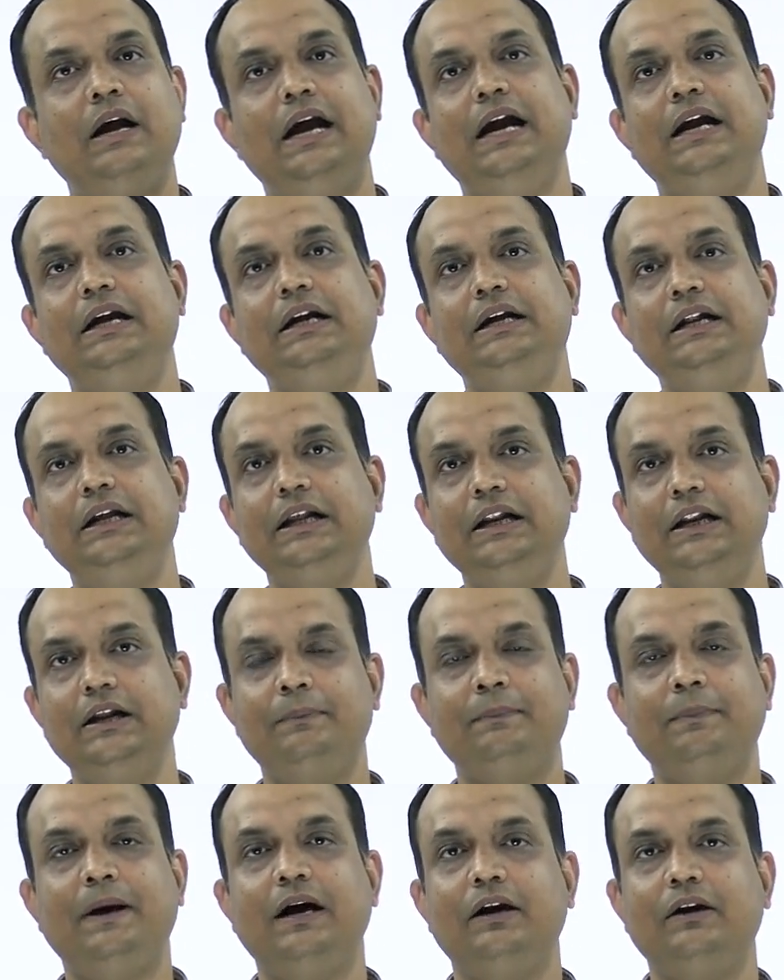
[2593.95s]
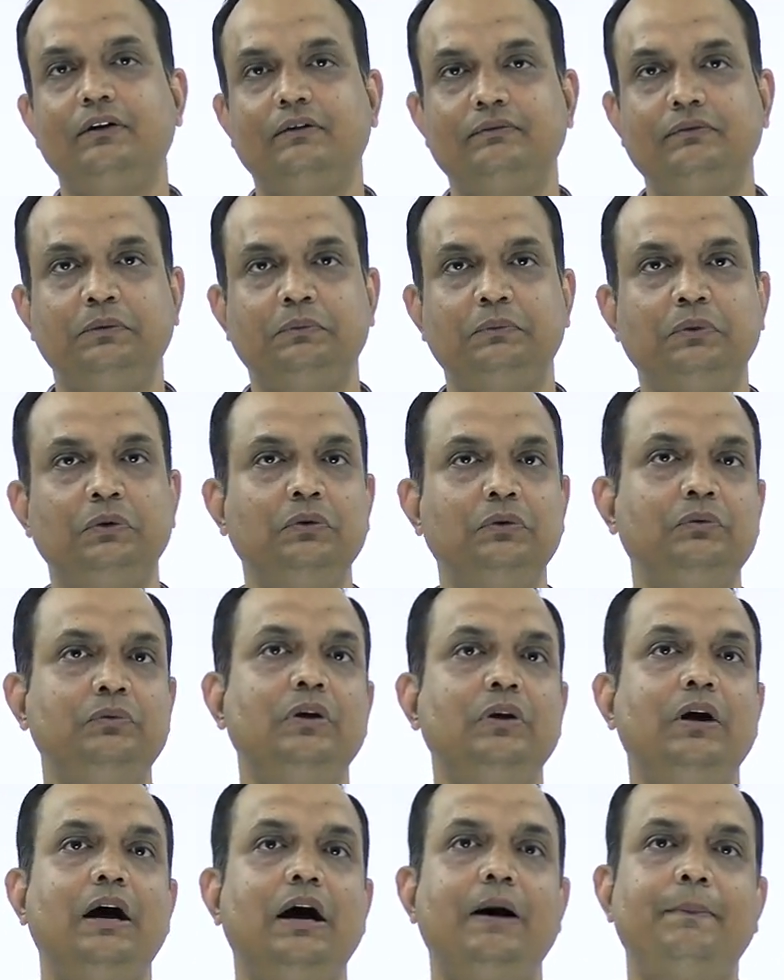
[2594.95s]
anterior part of the bone,
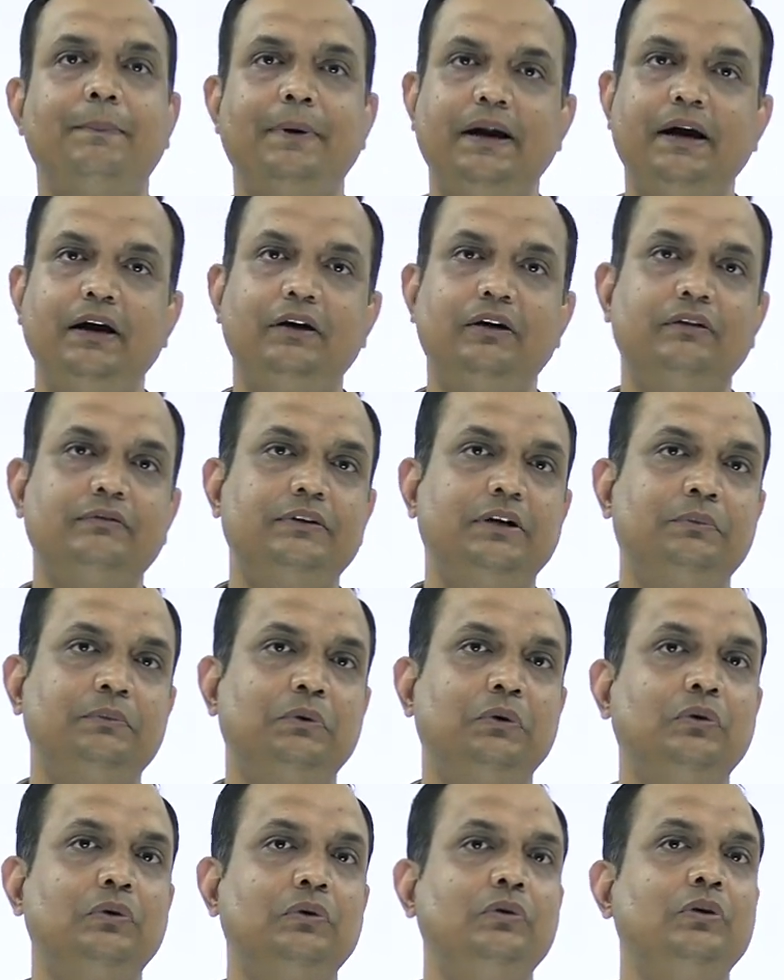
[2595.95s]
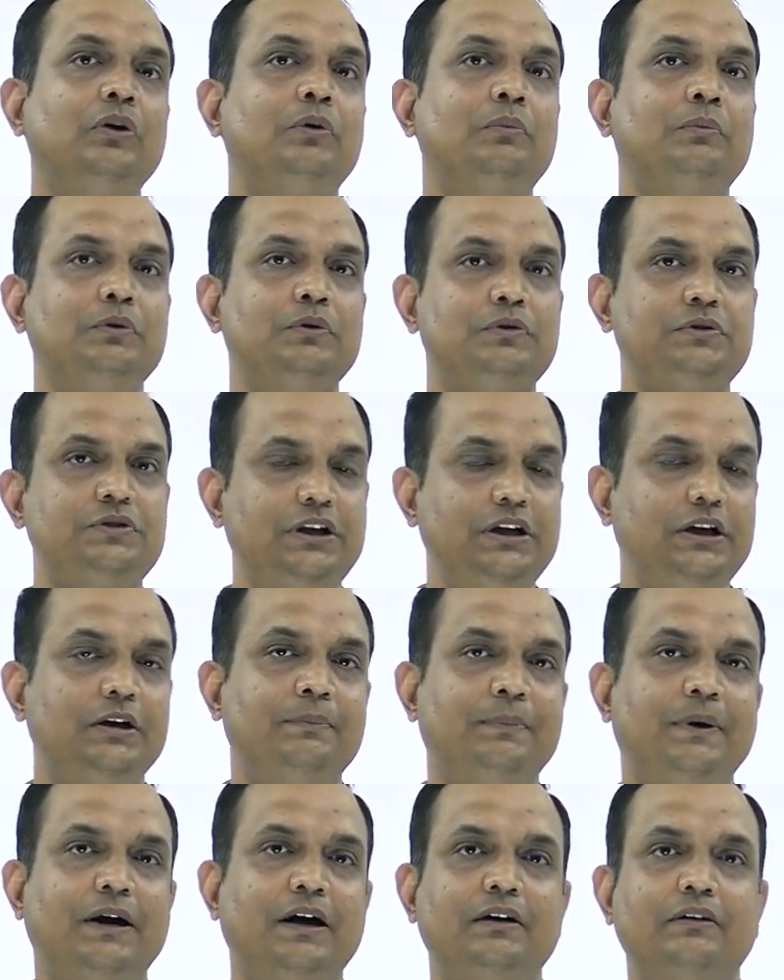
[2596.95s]
upper end of the bone, posterior
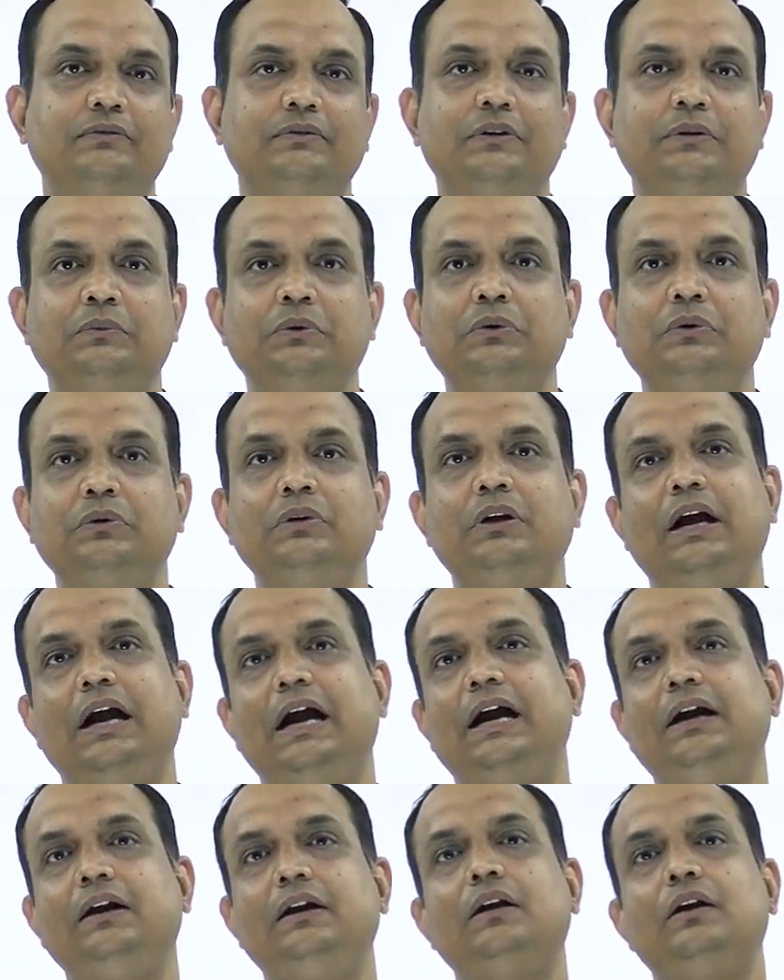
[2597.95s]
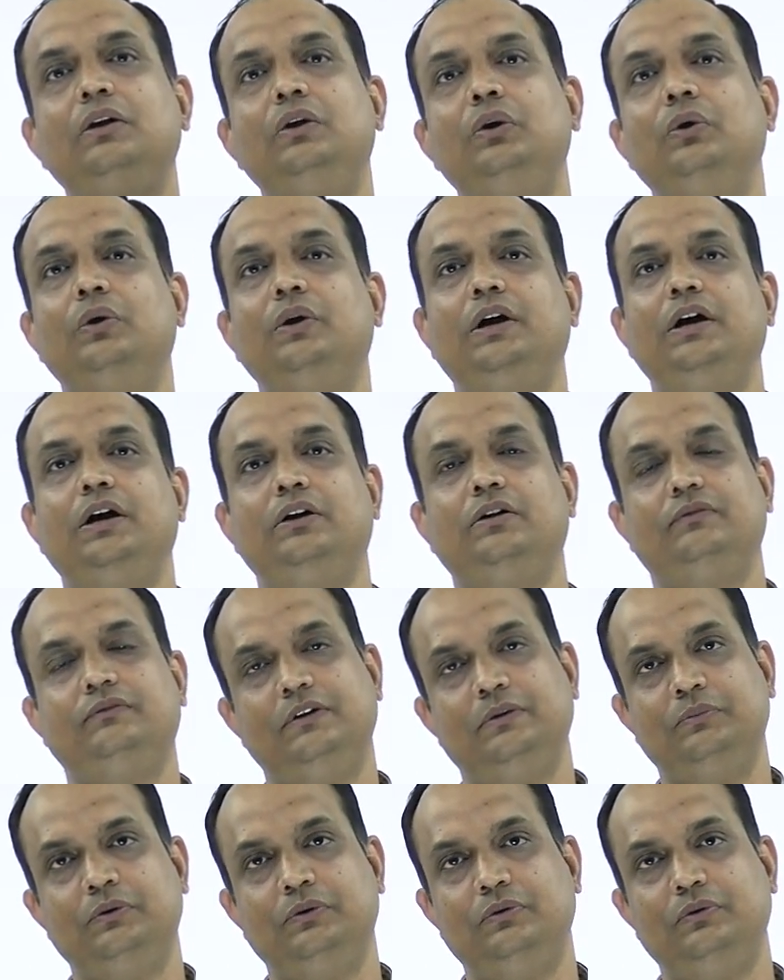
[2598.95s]
part of the bone, and lower end of
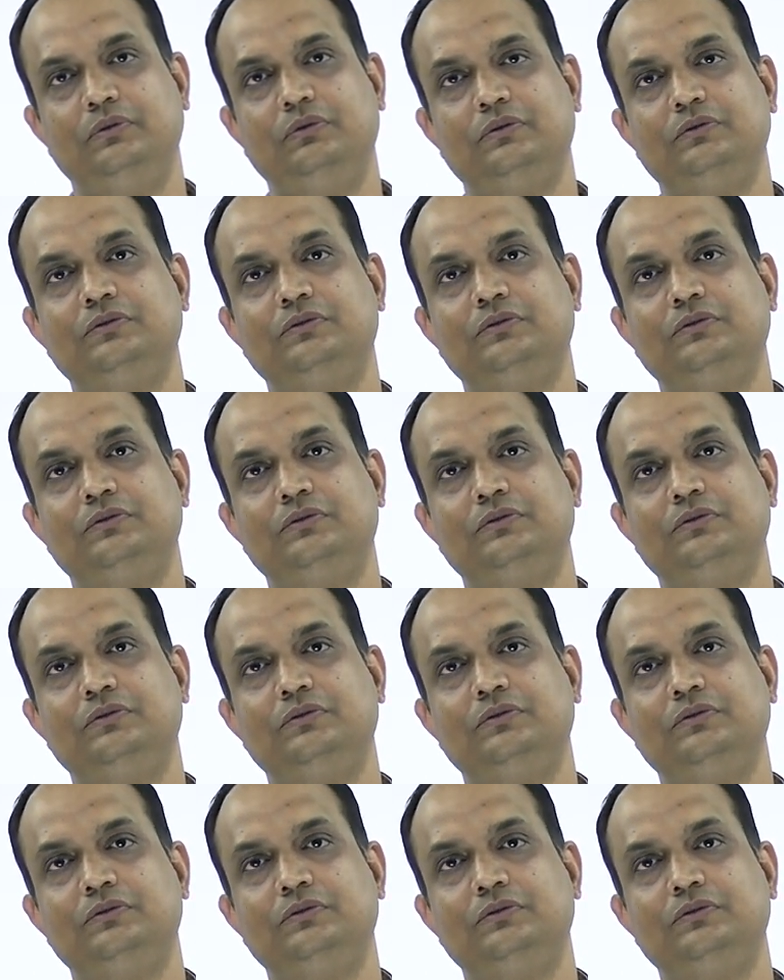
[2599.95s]
the bone.